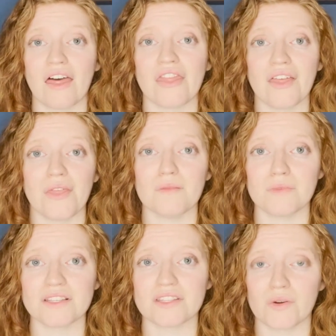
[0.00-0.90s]
That then
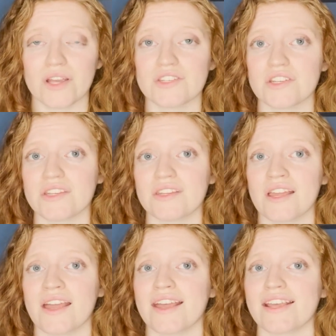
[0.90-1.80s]
begs the
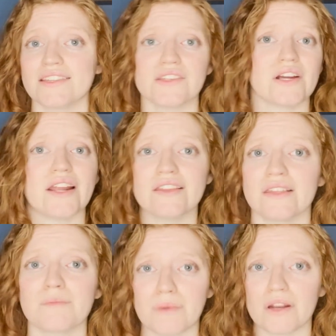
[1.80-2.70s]
question, is there
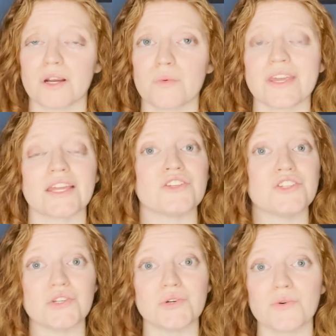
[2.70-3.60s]
anything better we can
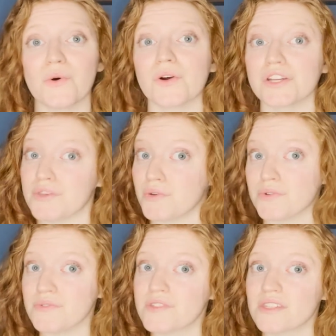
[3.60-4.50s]
do or
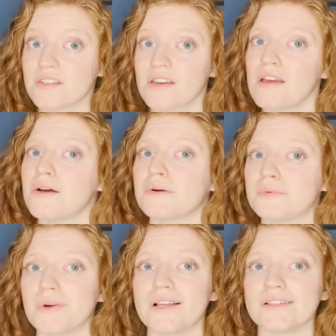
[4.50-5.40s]
use?
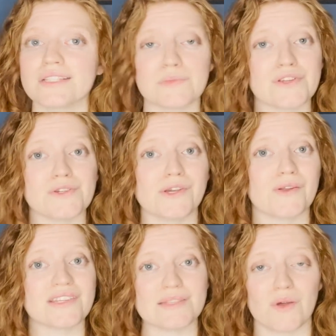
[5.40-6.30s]
Well, especially
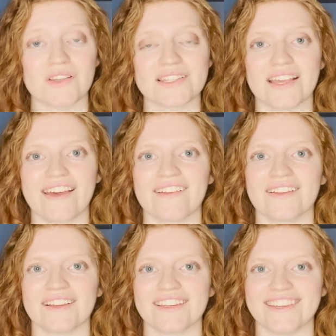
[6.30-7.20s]
on a small
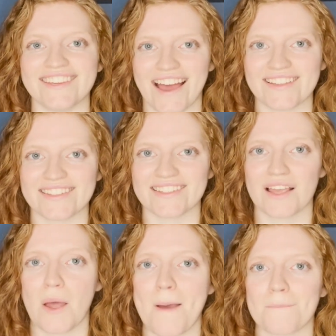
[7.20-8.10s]
scale, yes.
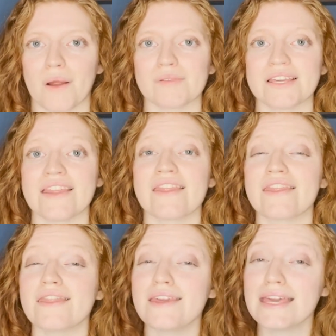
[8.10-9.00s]
Probably
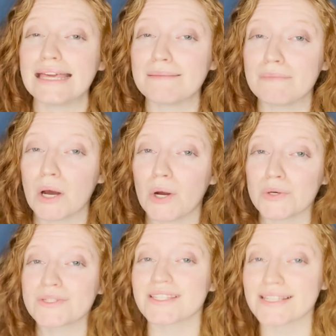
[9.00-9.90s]
the
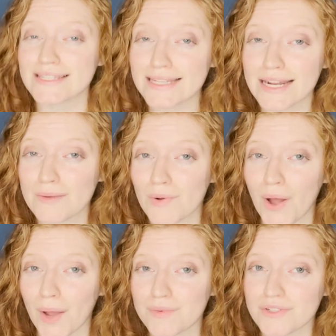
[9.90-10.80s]
most sustainable
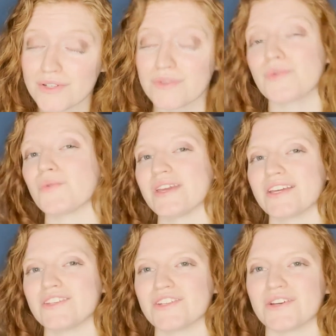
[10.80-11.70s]
option we
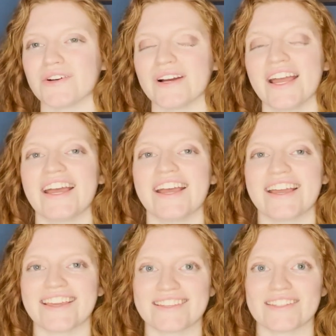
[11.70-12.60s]
can do
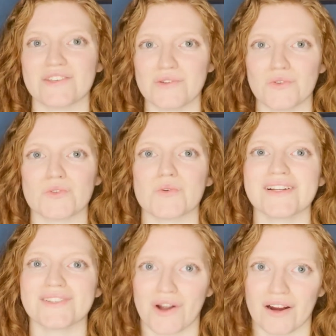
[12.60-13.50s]
is use what
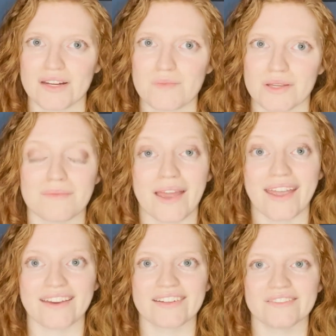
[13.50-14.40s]
has already been made.